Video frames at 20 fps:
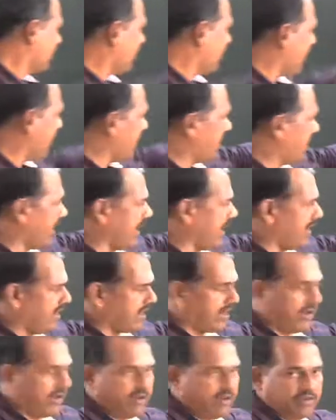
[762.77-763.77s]

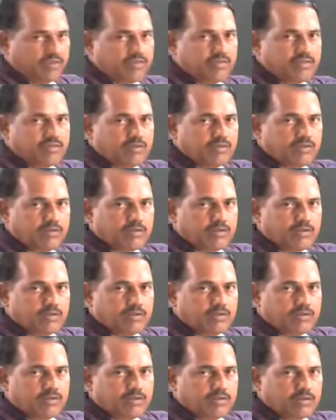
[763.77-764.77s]
anhydrides.
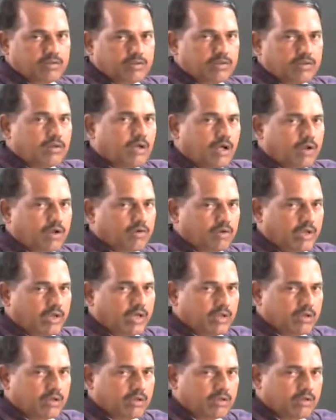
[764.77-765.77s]
Are you
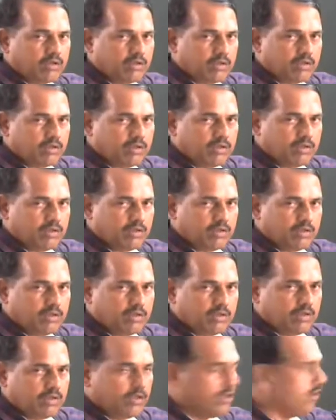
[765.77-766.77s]
clear?
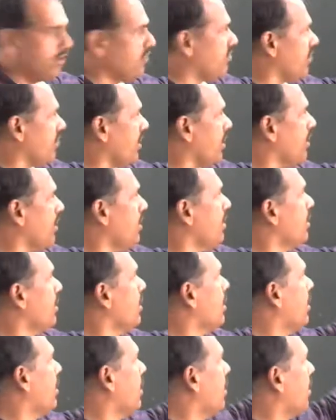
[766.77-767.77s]

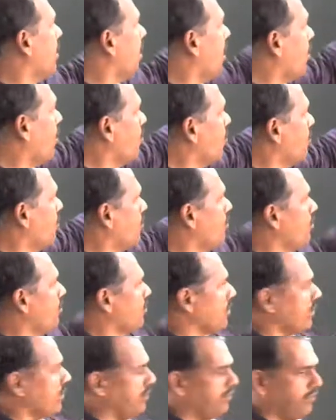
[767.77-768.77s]
See, how
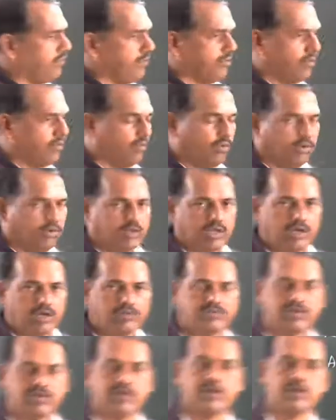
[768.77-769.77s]
to, if you know
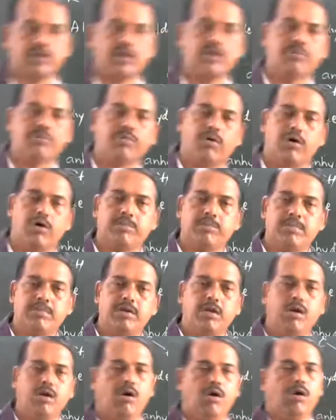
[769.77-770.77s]
the general
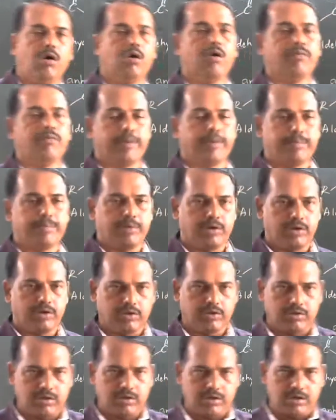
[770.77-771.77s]
formula of a
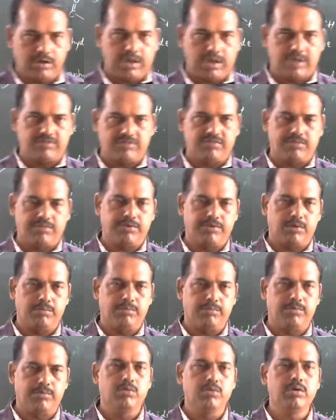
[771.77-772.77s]
particular class of
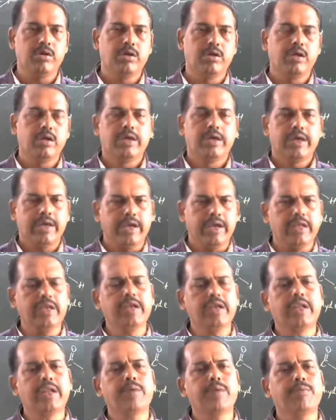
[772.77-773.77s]
compound,
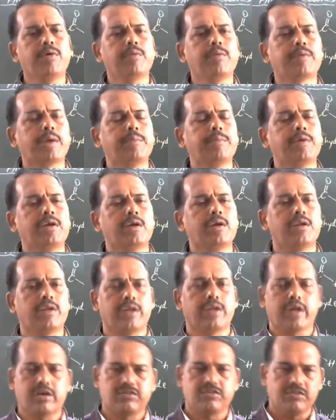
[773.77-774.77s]
any type of chemical
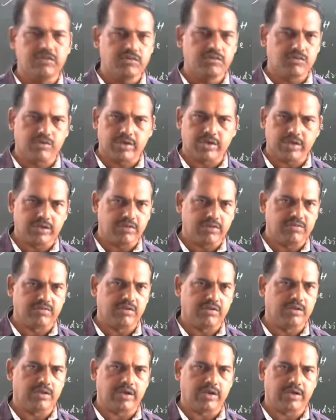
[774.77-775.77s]
reactions you can
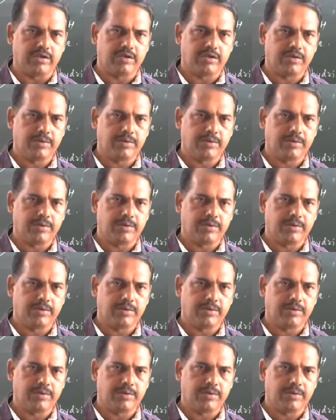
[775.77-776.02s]
easily write.